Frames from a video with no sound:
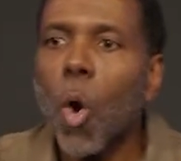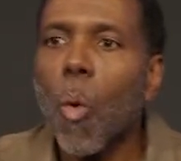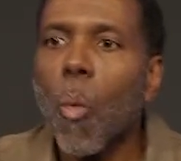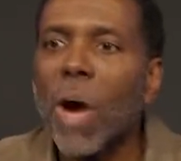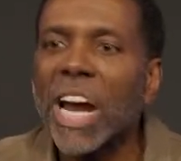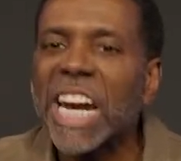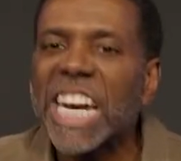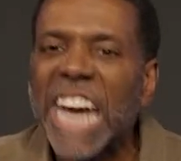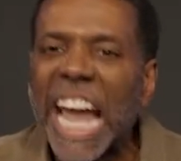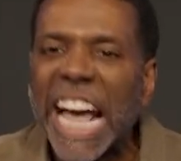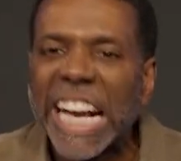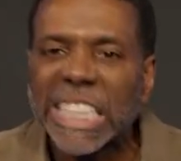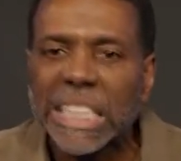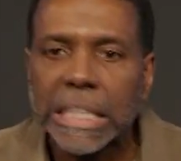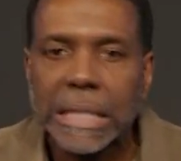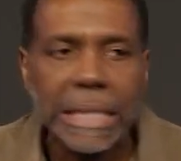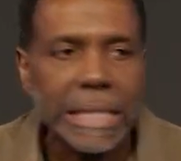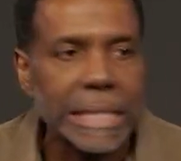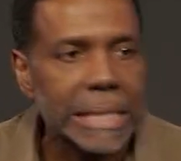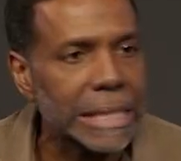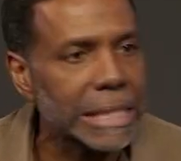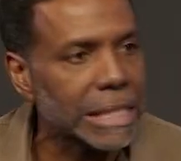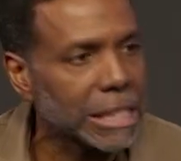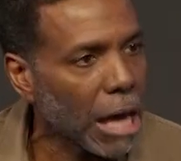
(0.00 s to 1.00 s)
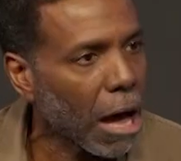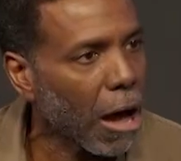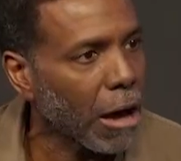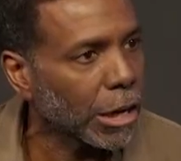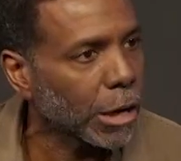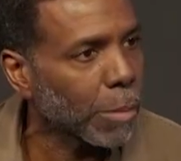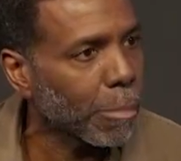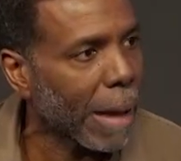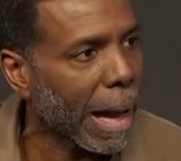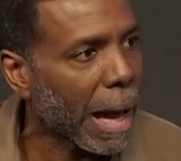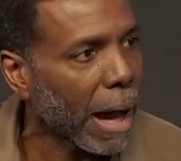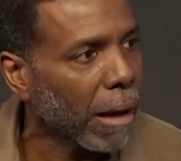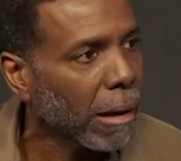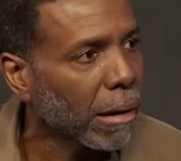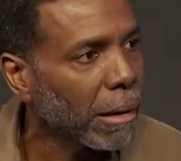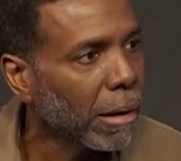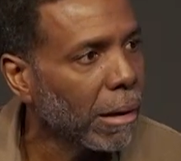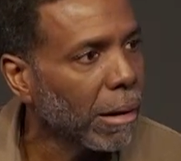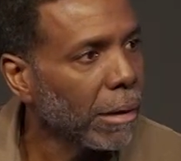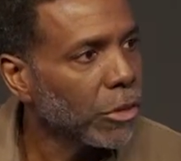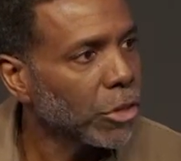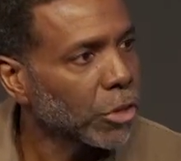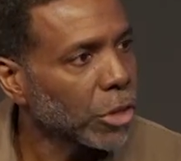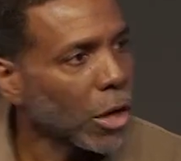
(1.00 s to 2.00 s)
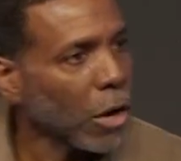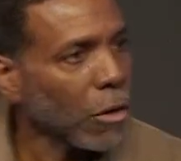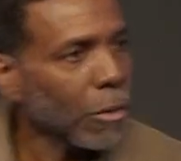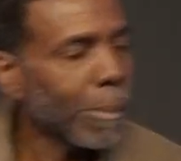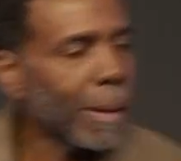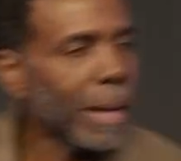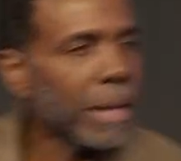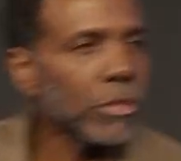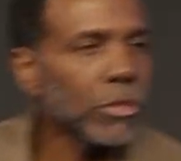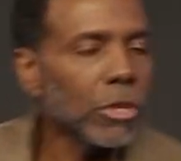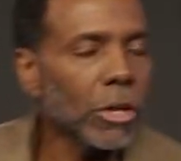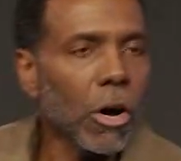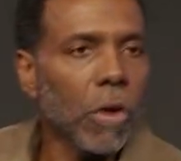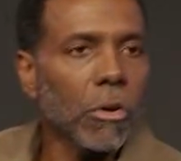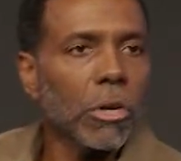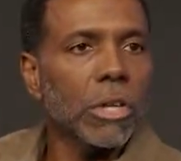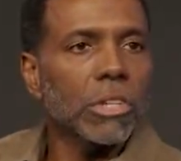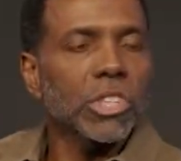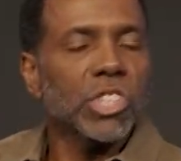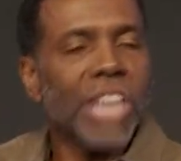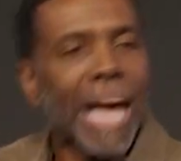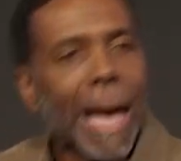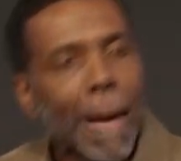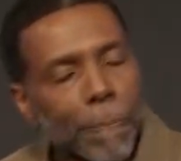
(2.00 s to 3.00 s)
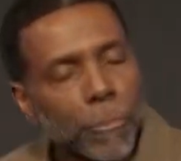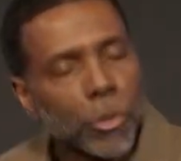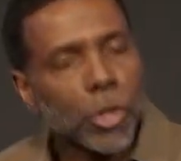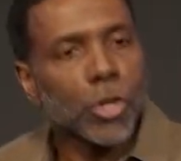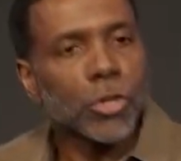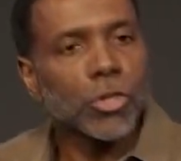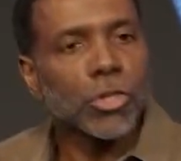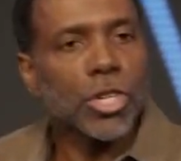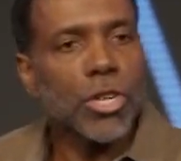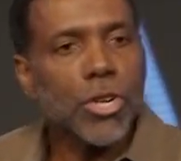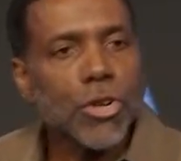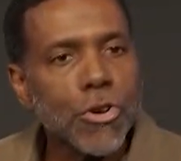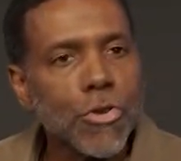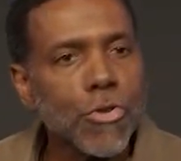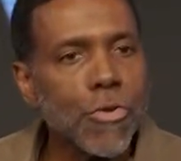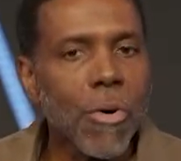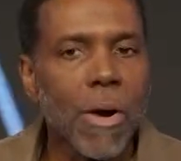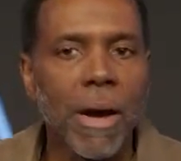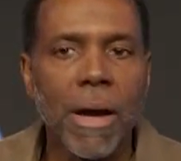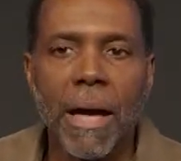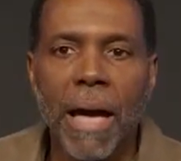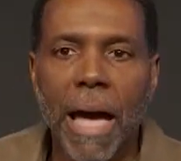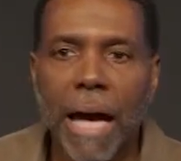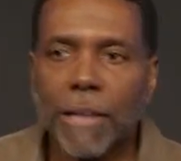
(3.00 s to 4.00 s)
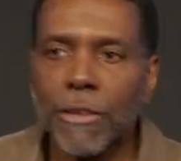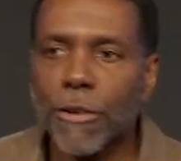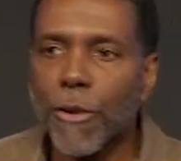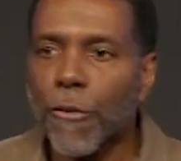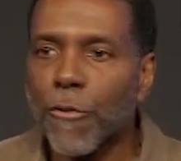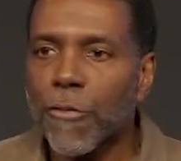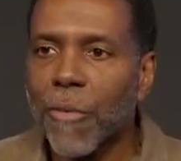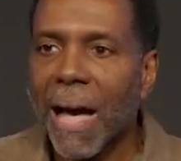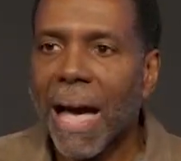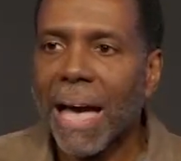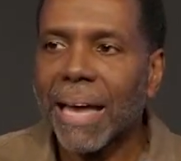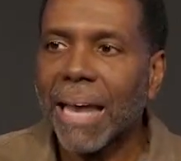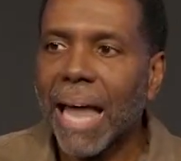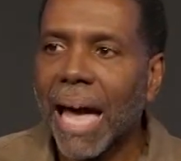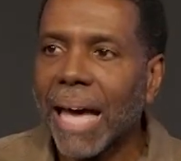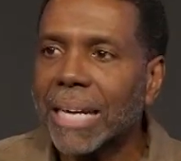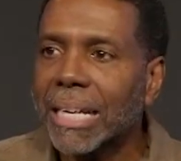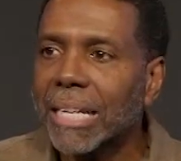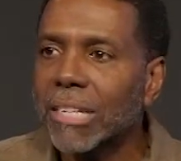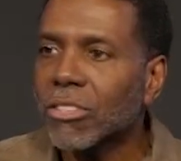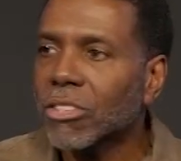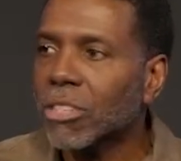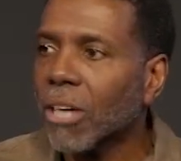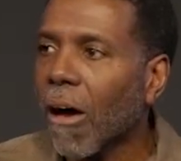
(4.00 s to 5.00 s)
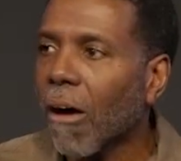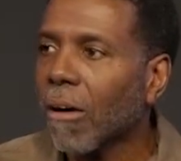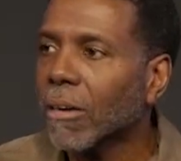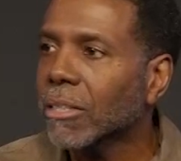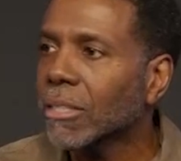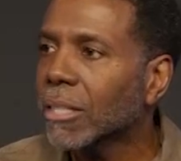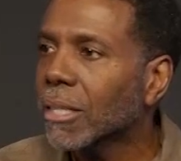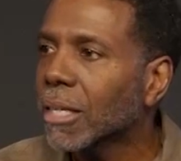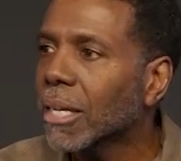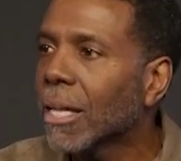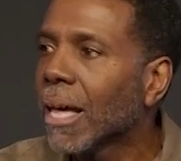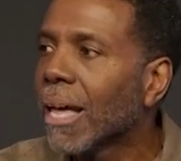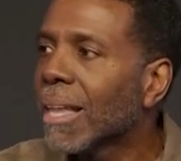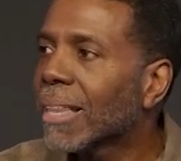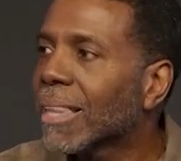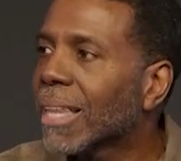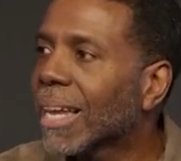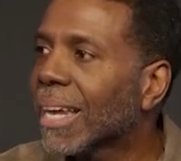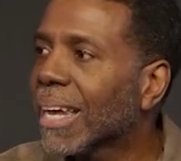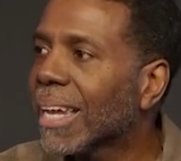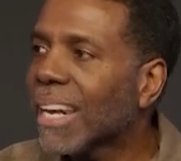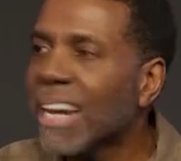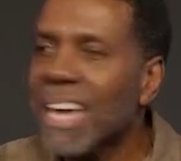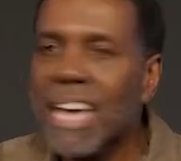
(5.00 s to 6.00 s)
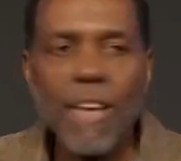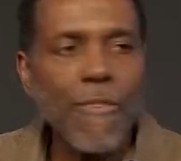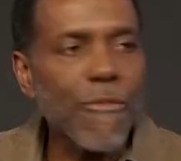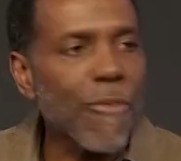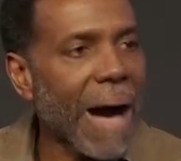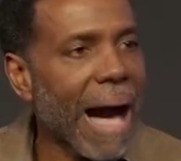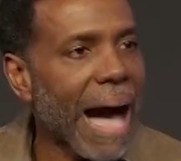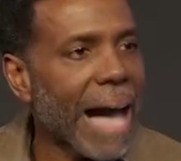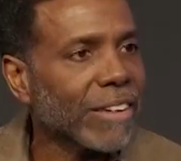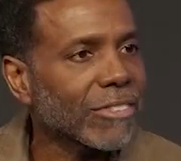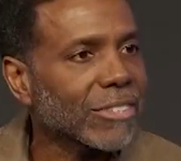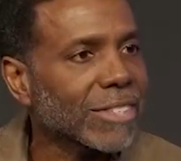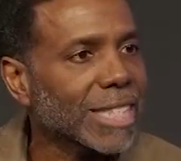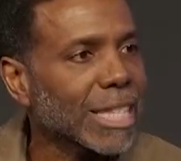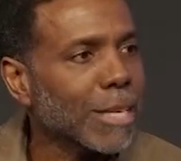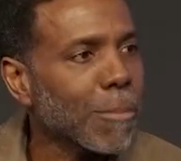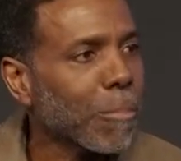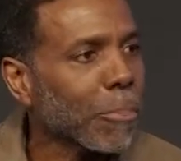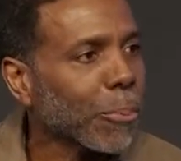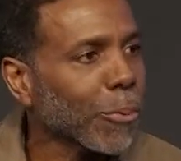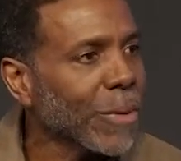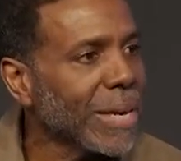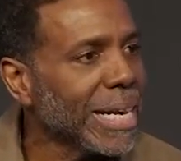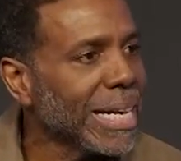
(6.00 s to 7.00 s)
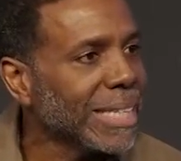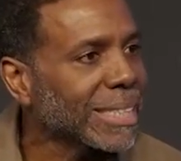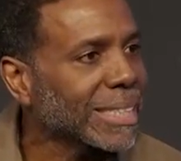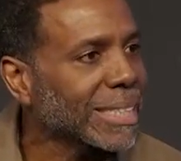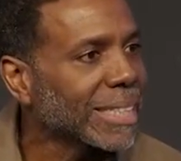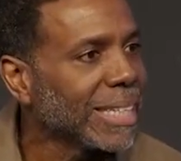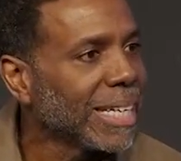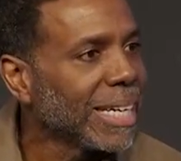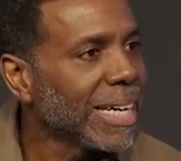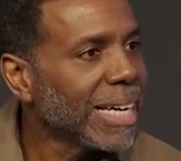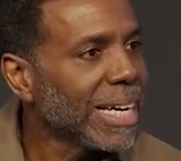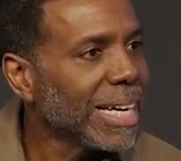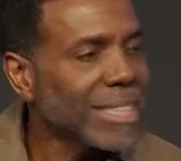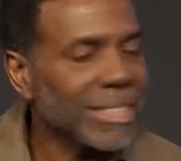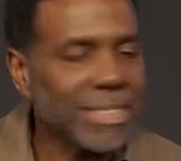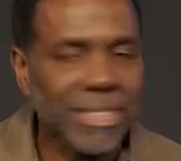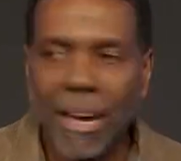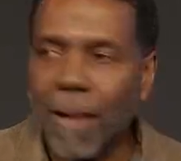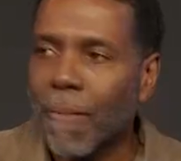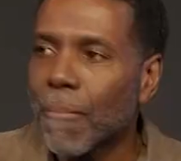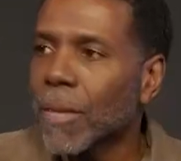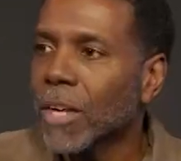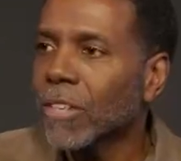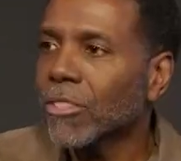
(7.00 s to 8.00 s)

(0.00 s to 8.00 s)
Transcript: What nation is he talking about? You go back, you go to chapter 2 and you find out he's talking to the Levites, the priests. He's talking.